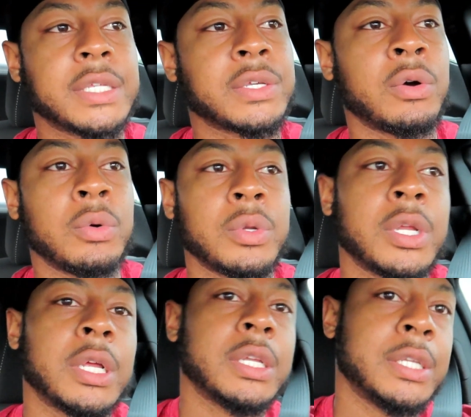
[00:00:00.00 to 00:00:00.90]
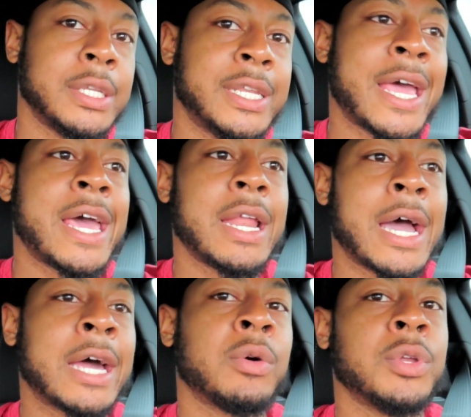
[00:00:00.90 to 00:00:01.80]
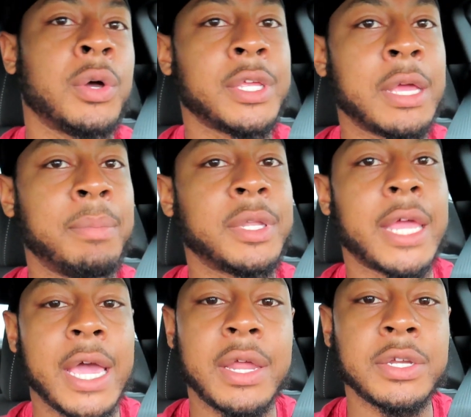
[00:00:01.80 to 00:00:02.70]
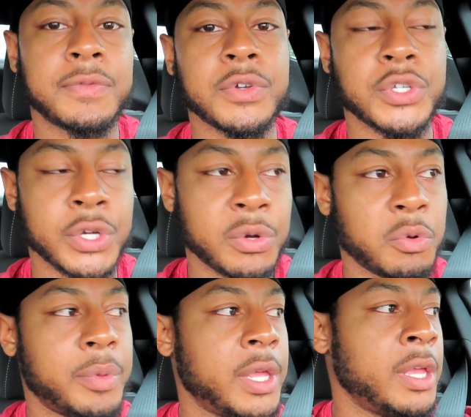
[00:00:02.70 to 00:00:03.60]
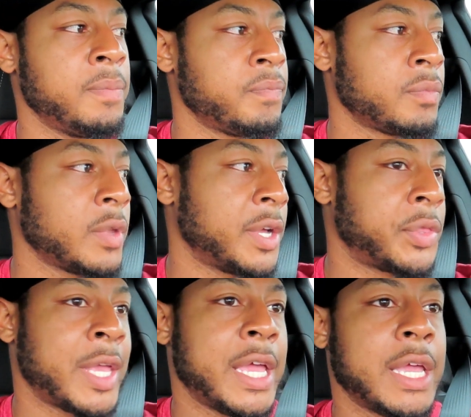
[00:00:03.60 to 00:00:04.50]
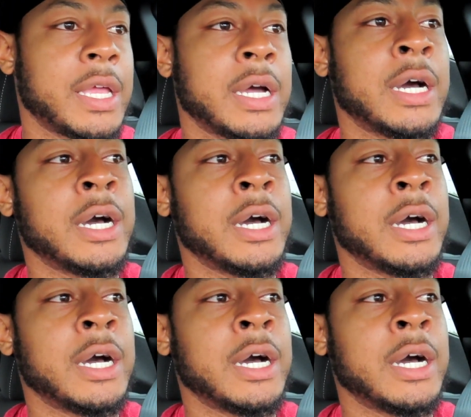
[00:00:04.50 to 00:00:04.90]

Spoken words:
So that I don't know yet, but the headers for sure will be a thing.